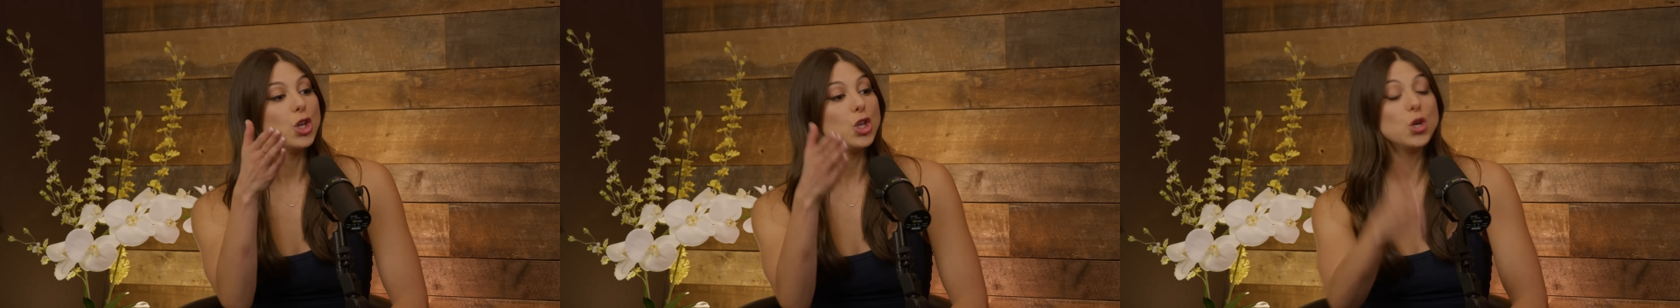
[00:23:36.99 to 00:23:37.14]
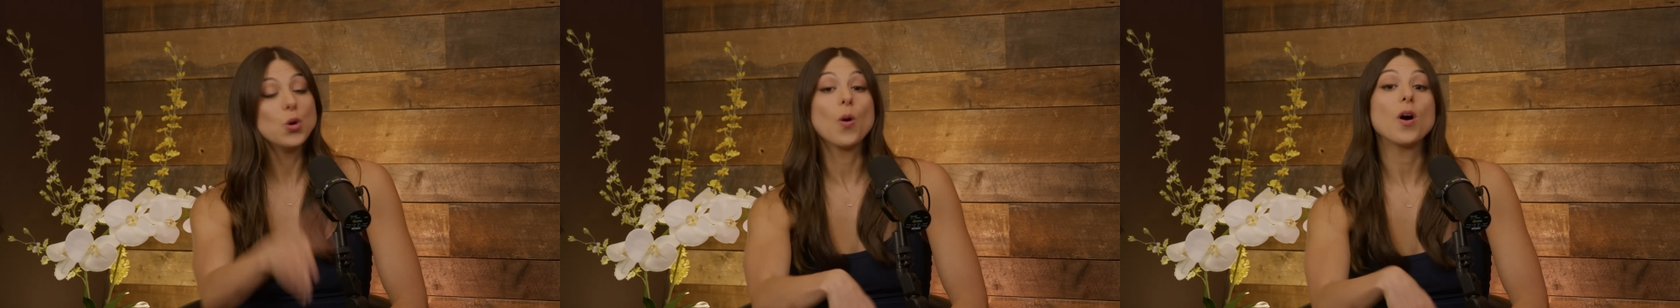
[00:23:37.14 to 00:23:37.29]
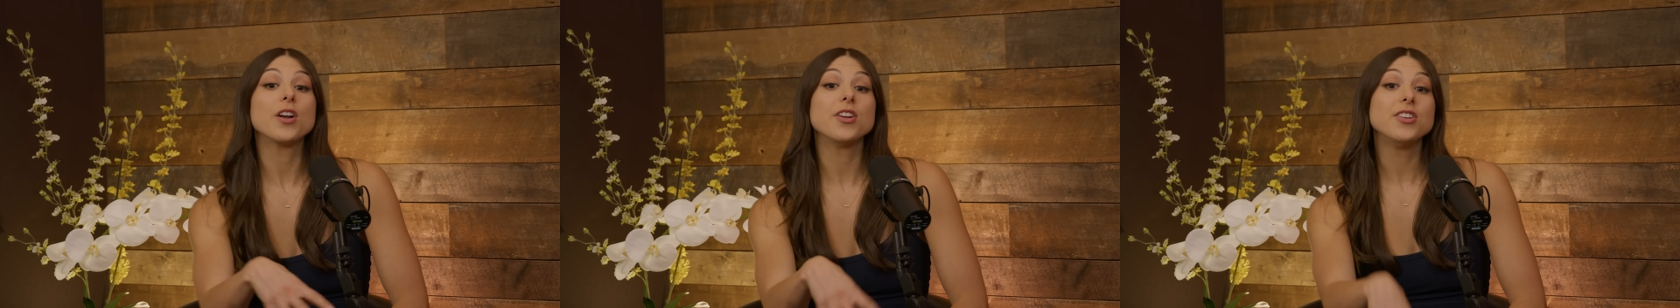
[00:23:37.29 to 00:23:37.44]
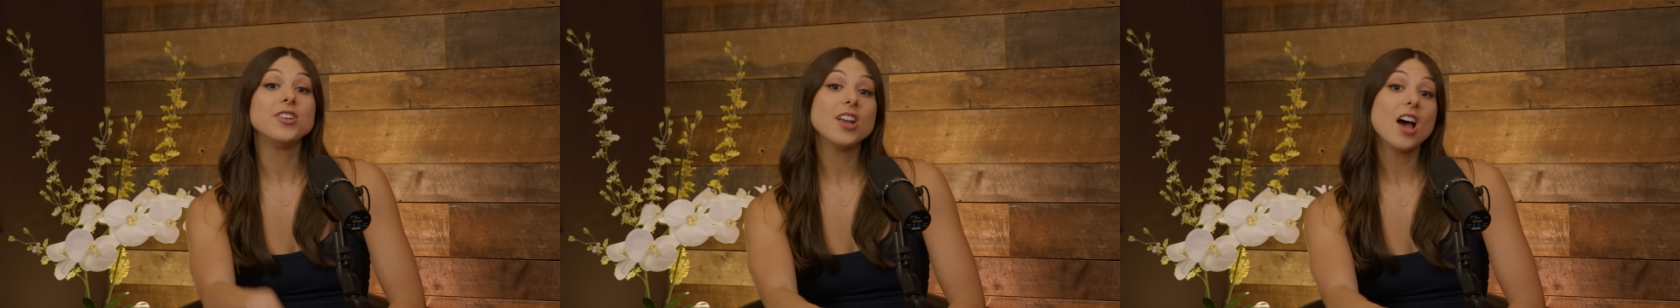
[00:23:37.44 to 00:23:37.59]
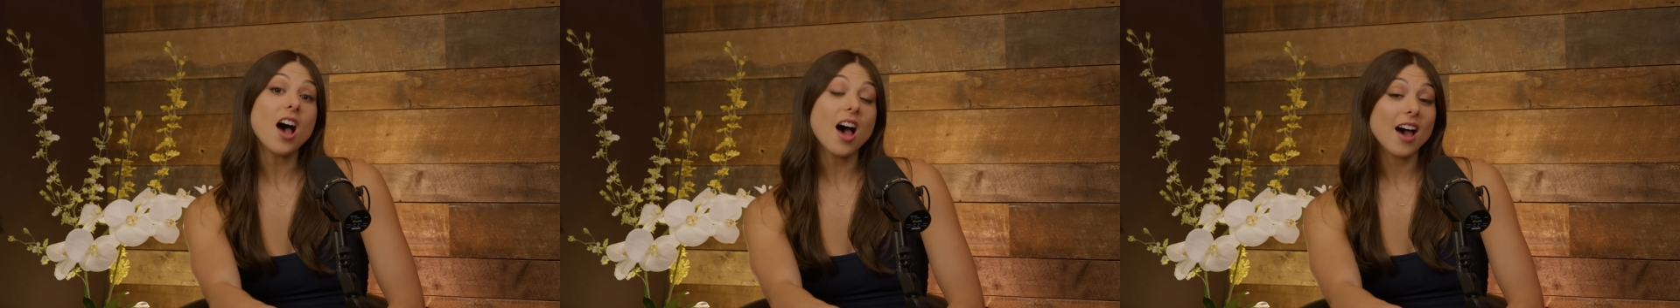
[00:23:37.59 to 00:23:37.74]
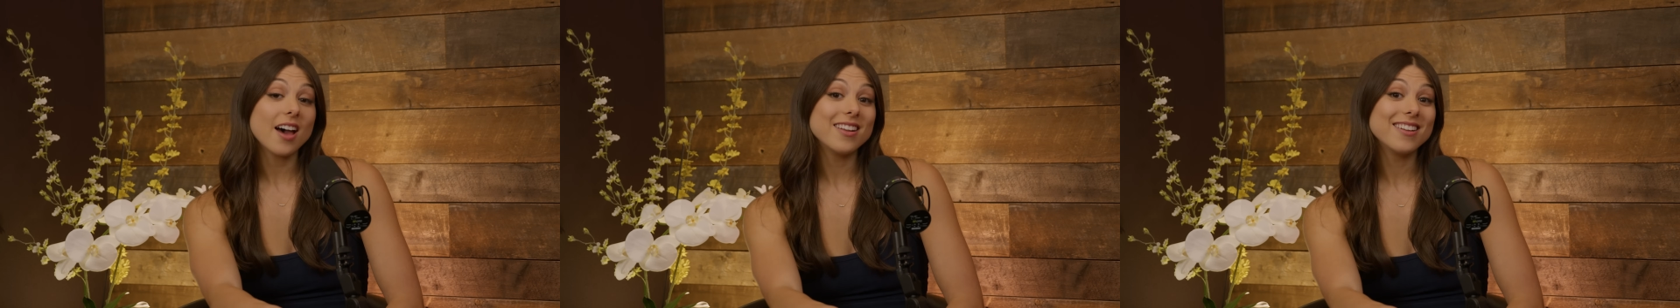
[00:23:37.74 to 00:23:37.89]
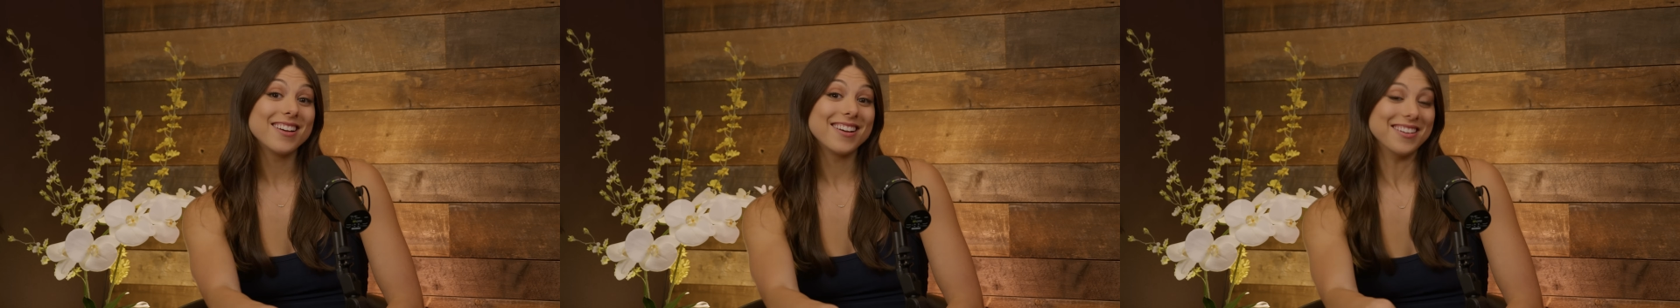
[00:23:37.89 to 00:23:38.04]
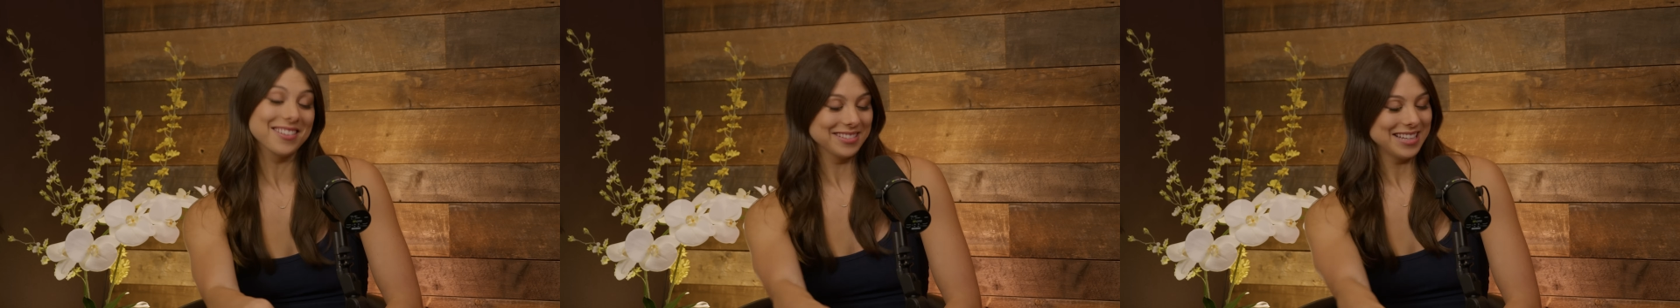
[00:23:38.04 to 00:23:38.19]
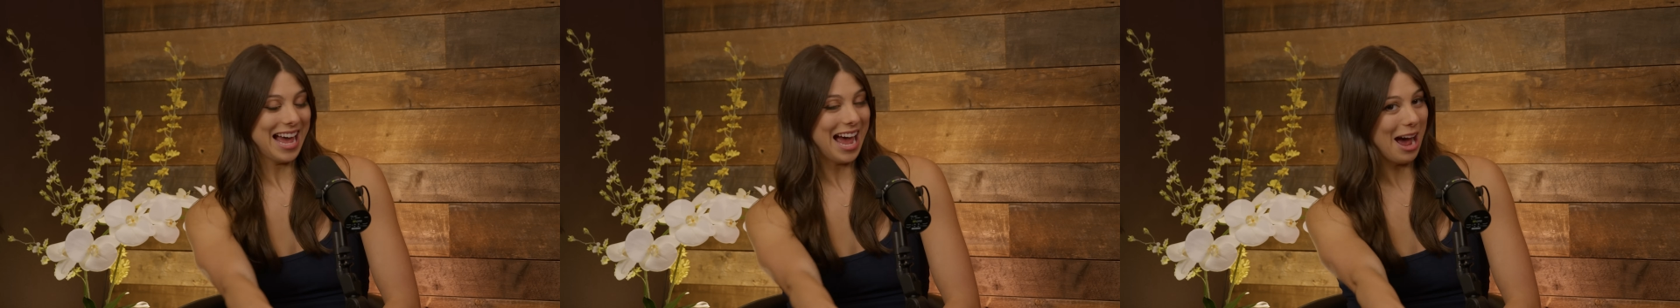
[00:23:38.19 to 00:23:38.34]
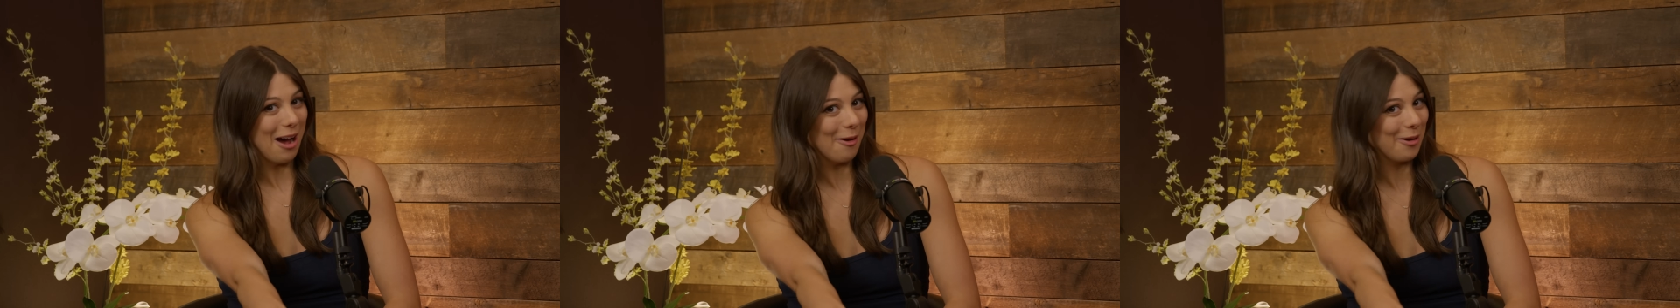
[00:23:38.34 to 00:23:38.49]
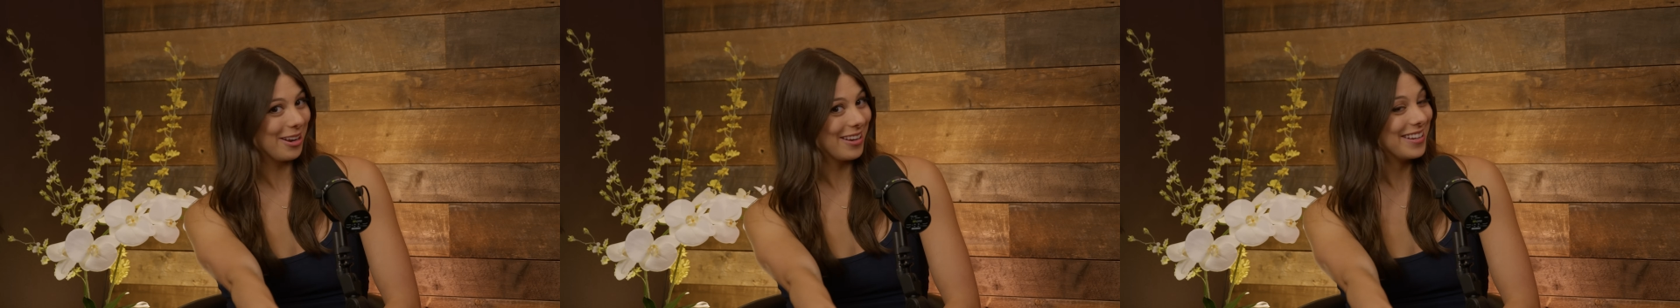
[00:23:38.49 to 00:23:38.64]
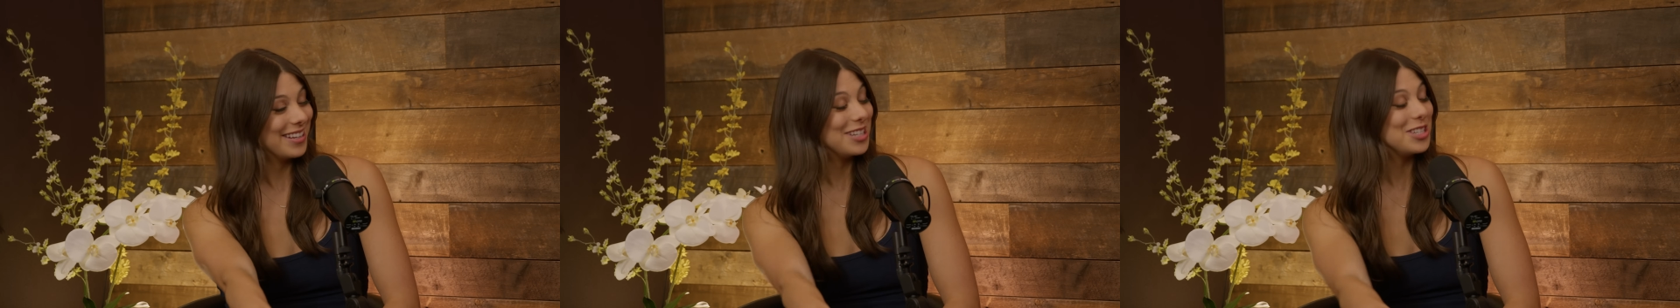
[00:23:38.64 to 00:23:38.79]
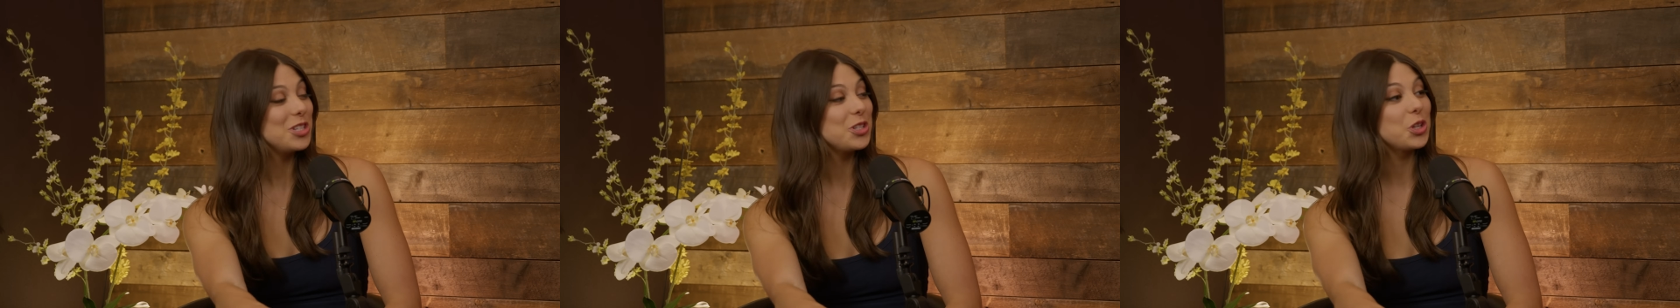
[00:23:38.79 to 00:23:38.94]
You are not
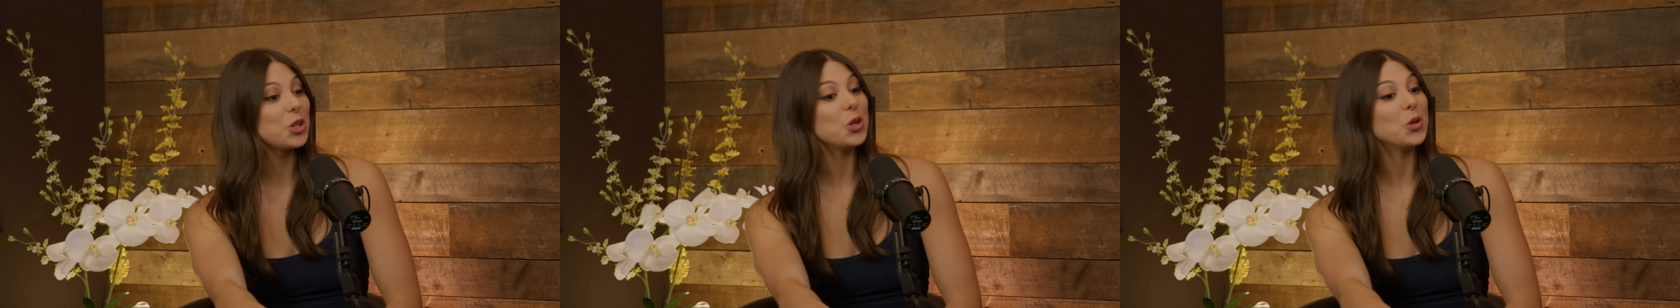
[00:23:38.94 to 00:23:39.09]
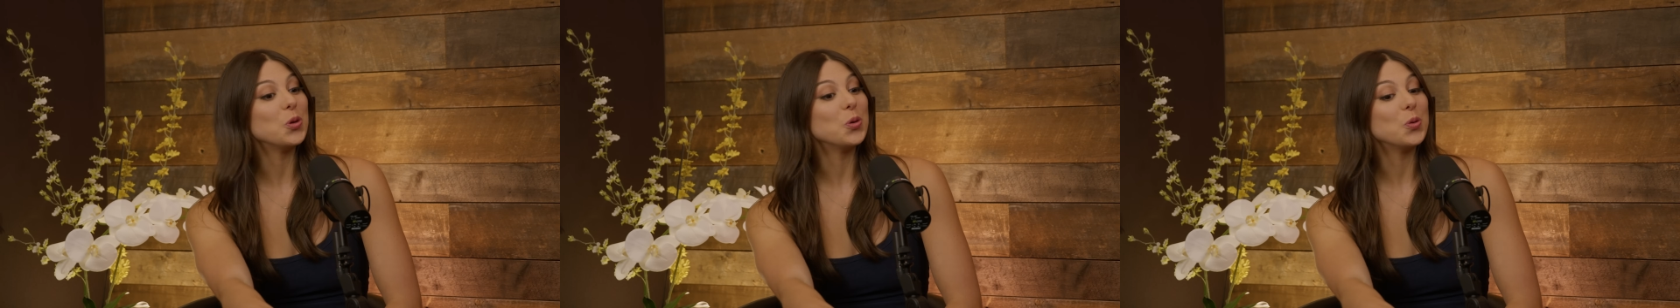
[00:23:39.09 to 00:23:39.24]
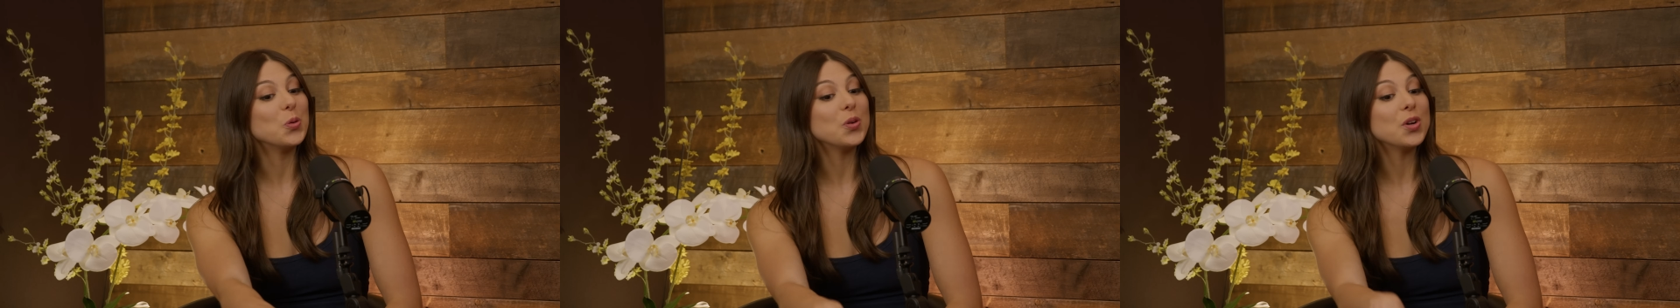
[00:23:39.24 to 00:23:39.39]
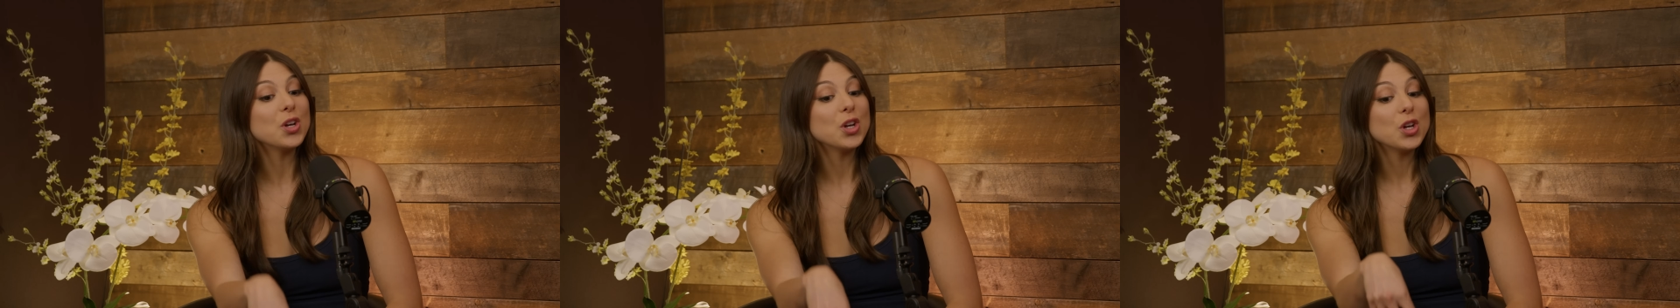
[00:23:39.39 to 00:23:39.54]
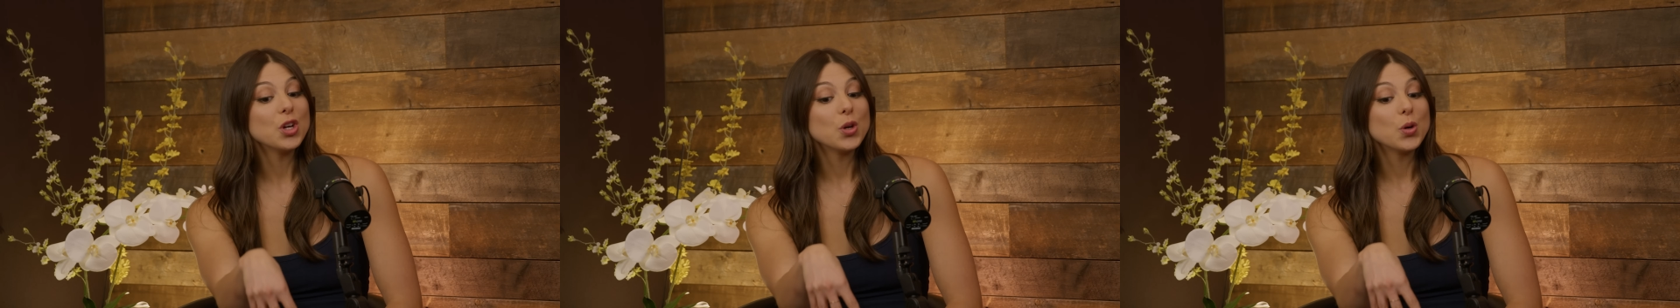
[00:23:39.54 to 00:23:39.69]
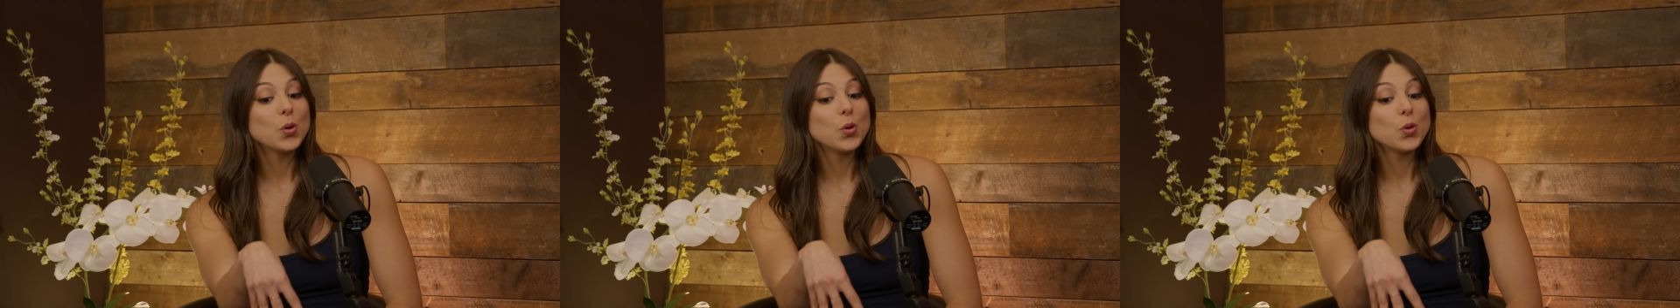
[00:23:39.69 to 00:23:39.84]
allowed to